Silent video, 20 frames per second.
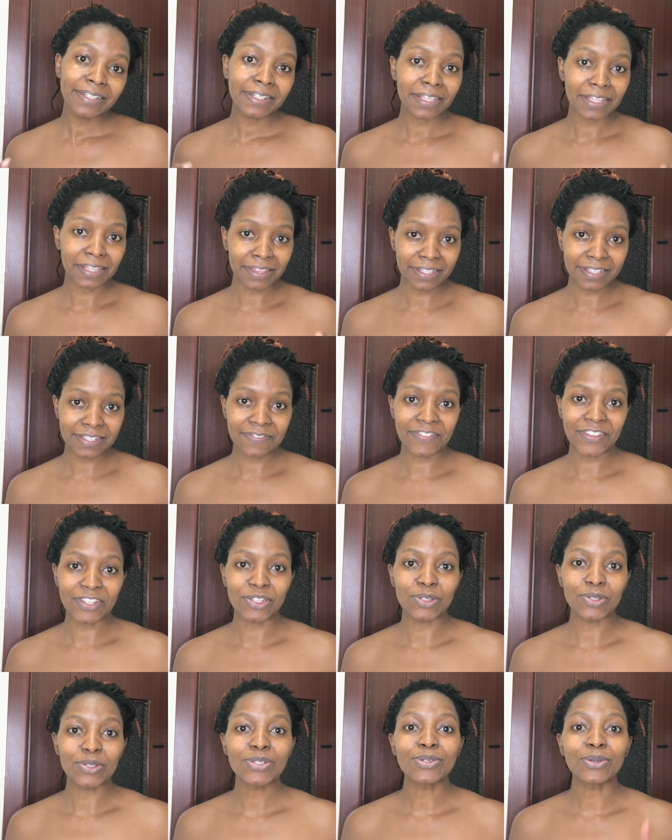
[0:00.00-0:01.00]
in this
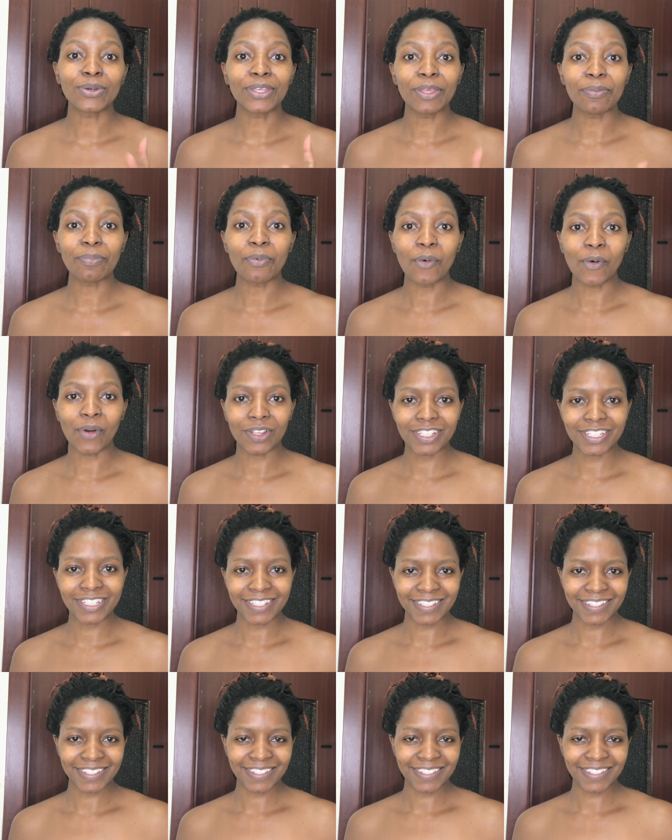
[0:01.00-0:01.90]
video, so keep watching.